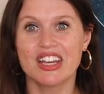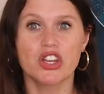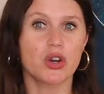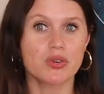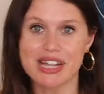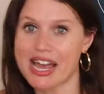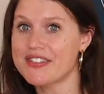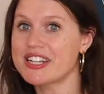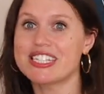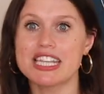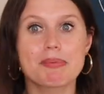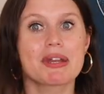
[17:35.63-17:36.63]
you know,
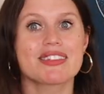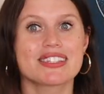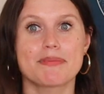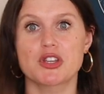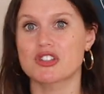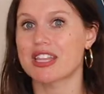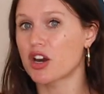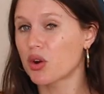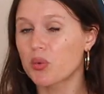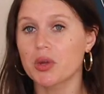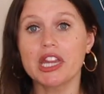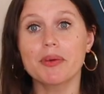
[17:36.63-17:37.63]
diving deep into the subjects that are
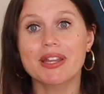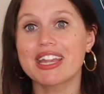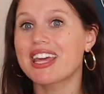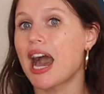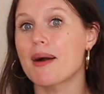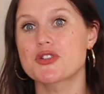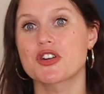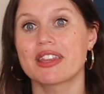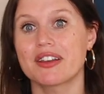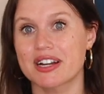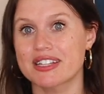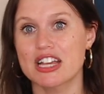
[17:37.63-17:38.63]
really, really capturing
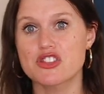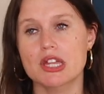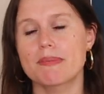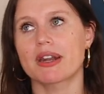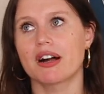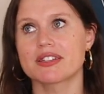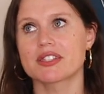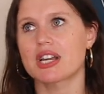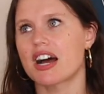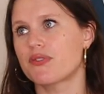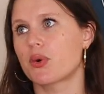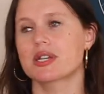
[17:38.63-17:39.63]
their attention, but also
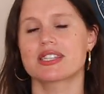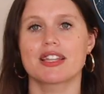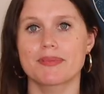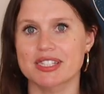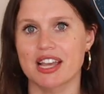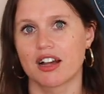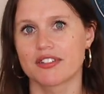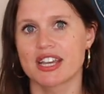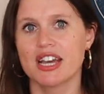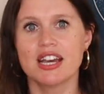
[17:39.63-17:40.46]
not forcing themselves